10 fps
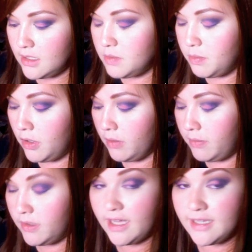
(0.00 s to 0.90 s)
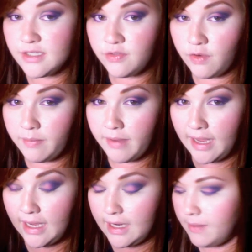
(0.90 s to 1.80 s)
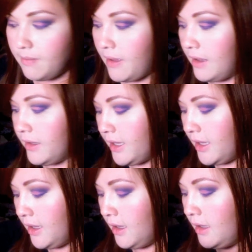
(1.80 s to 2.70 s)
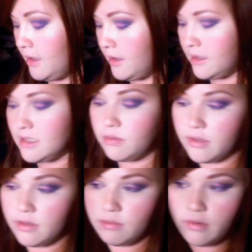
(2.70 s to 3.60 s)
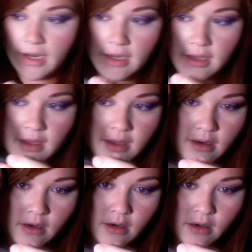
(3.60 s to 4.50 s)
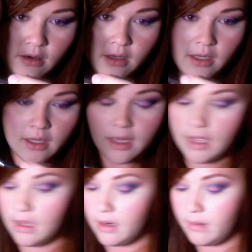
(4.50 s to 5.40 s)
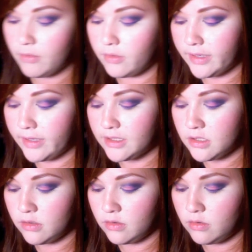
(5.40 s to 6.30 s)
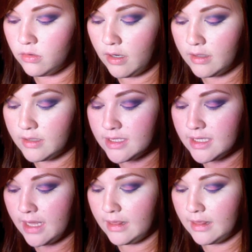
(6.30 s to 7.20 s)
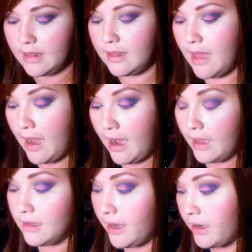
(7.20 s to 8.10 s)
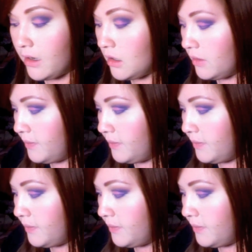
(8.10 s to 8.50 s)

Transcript: this purple that's from my 88 palette this one right here and I'm going to set that eyeliner.